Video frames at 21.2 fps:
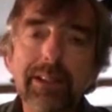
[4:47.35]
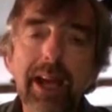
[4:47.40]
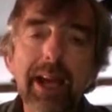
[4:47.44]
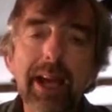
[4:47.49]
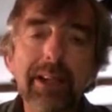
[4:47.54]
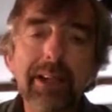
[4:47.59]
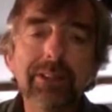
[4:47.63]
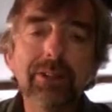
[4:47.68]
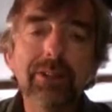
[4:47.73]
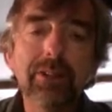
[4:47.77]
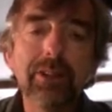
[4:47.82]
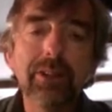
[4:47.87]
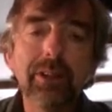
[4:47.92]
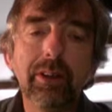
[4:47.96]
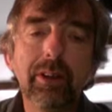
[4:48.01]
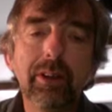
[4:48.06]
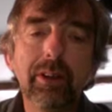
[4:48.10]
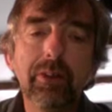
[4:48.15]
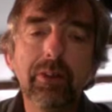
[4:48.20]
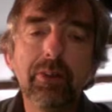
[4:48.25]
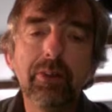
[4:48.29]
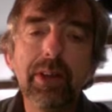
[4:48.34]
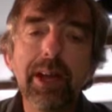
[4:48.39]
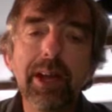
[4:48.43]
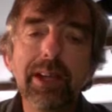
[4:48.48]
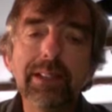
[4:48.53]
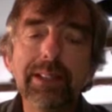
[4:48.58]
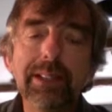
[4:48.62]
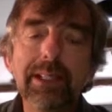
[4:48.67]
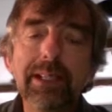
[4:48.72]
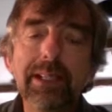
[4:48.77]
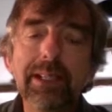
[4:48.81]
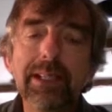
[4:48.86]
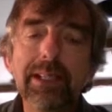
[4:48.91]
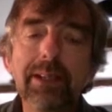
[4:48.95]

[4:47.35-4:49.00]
tax VAT